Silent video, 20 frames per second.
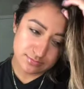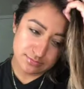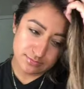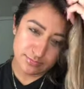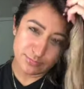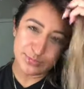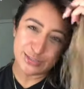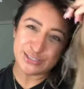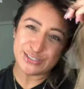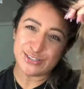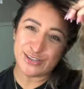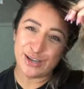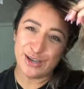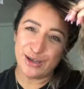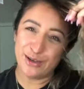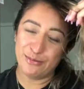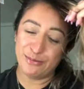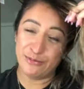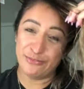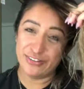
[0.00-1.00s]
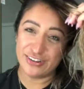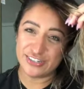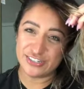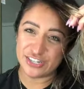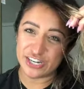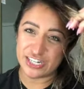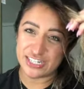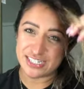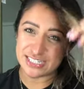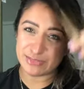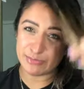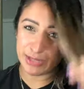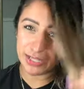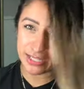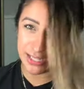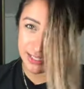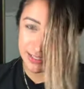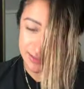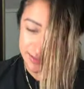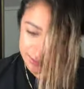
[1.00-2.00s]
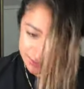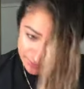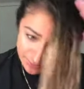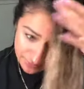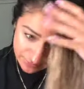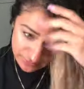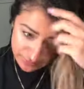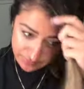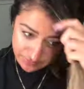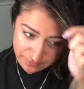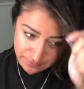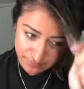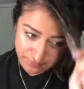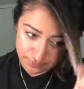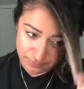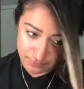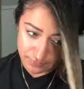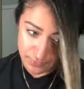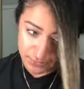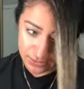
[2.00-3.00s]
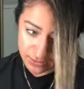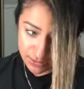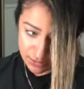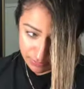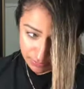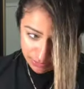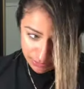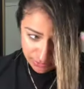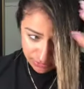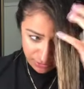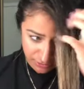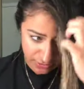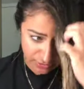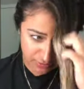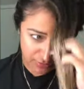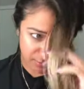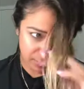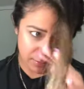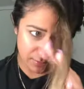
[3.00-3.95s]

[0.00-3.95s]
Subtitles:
Me over here trying to smell it. That smells good.